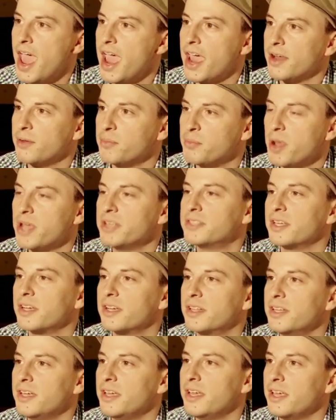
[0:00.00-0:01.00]
And
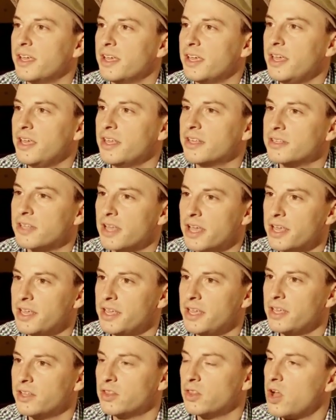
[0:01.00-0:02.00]
basically,
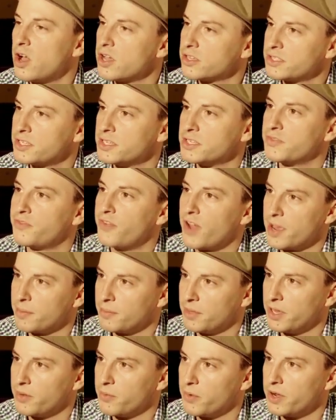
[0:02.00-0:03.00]
he lost his
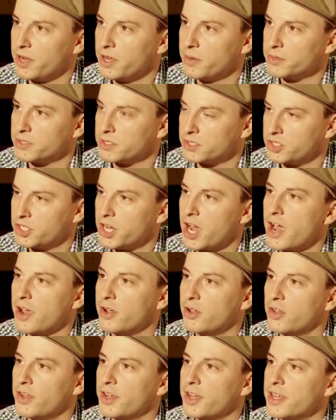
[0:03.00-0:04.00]
family when he was a
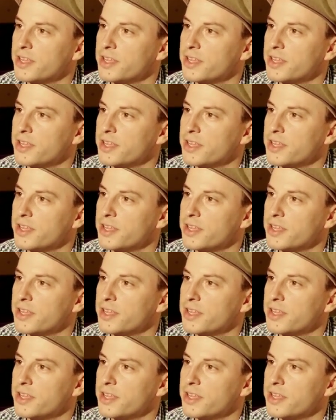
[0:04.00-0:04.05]
child,